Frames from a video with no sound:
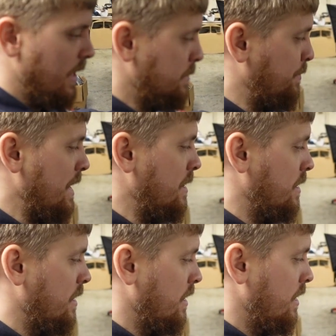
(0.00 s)
has been
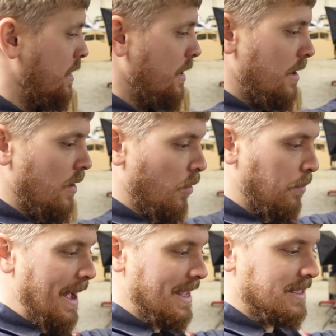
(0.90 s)
all
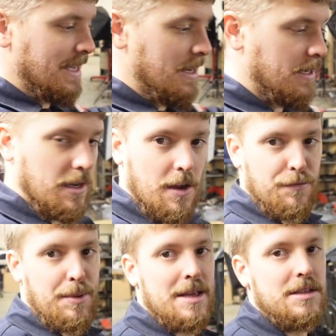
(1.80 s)
painted.
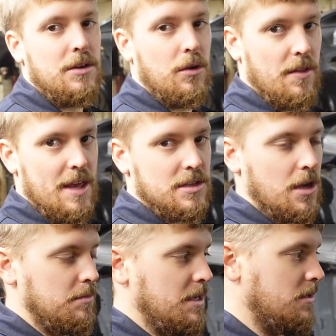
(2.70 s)
I've painted all of these
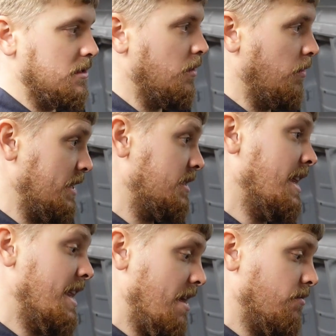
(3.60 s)
openings, all this
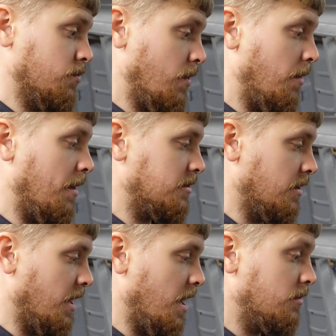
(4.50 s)
in here as well where it's
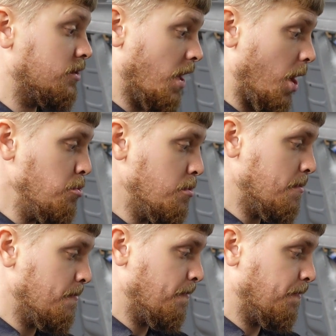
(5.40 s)
going to go. So,
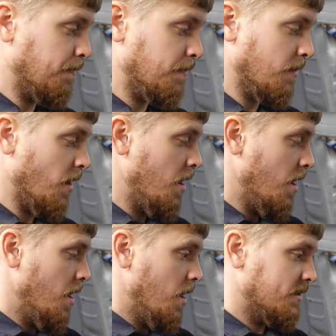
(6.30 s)

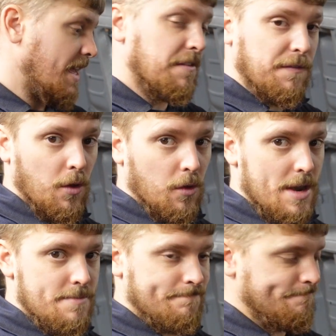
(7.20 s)
let's get the floor
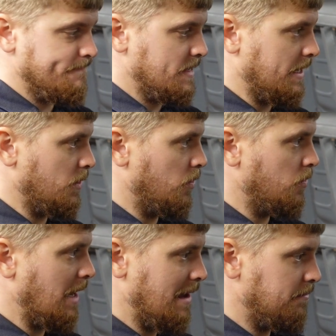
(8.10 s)
in, get it
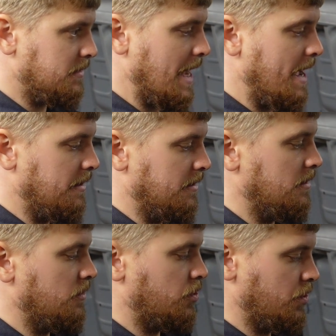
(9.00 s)
all clamped and
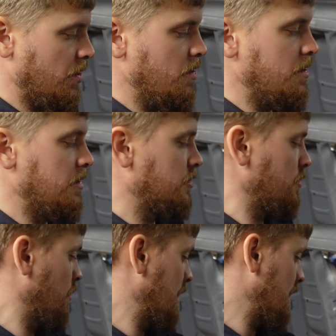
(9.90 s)
screwed and
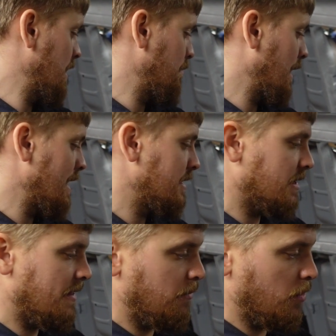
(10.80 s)
sorted and in
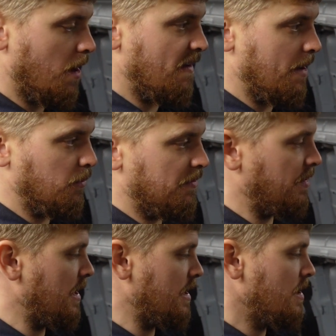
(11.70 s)
place, and then we'll go around with
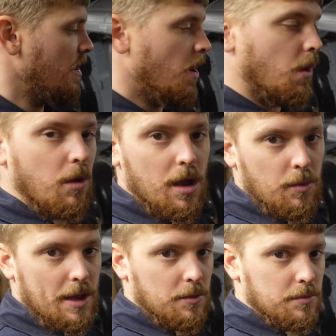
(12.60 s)
the Y
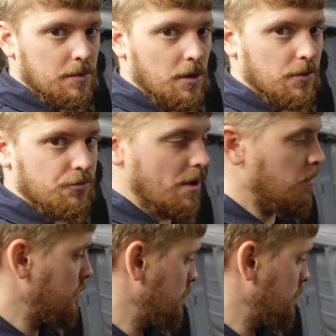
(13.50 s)
wheel on the drill,